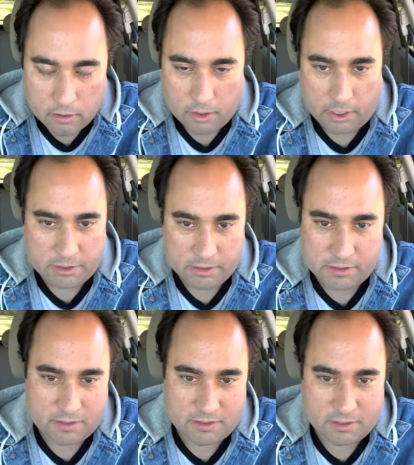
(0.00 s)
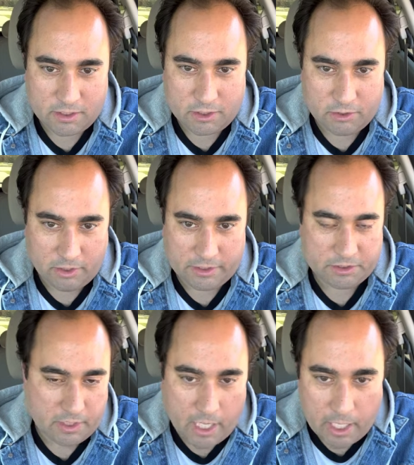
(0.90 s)
I just
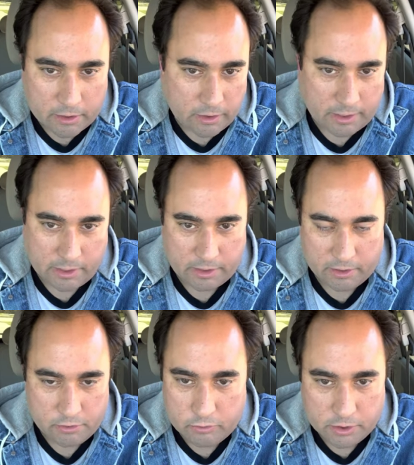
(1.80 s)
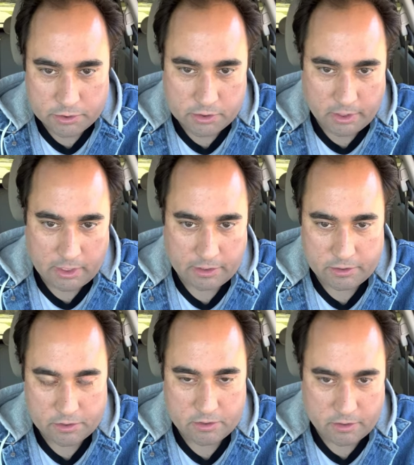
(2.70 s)
act like I can do this, and I
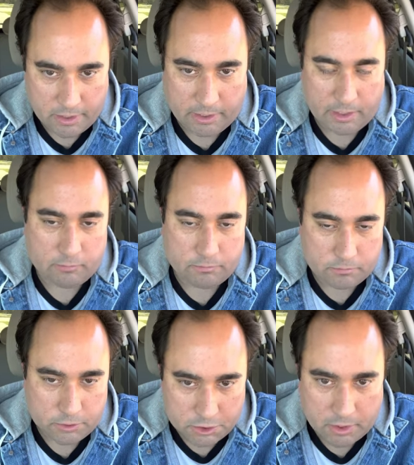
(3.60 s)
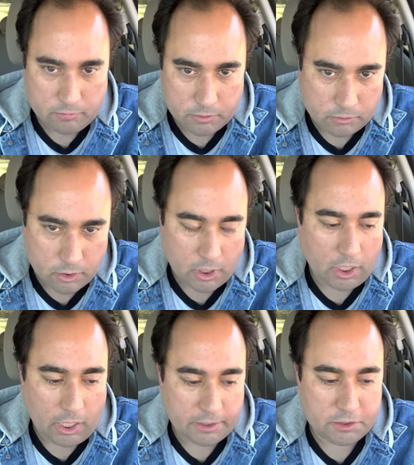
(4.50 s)
just think I'm Shenmue.
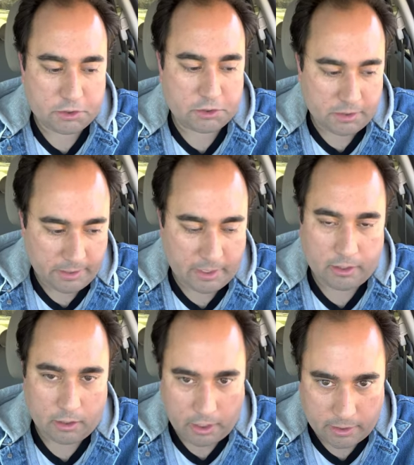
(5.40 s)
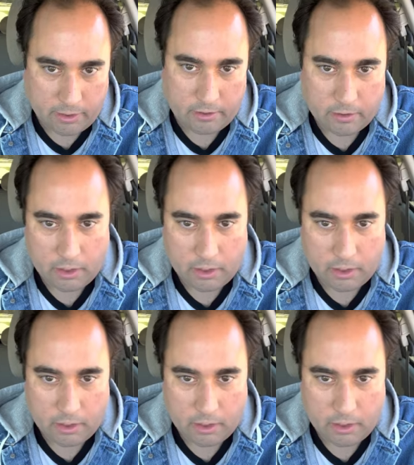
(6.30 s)
I just think I like it.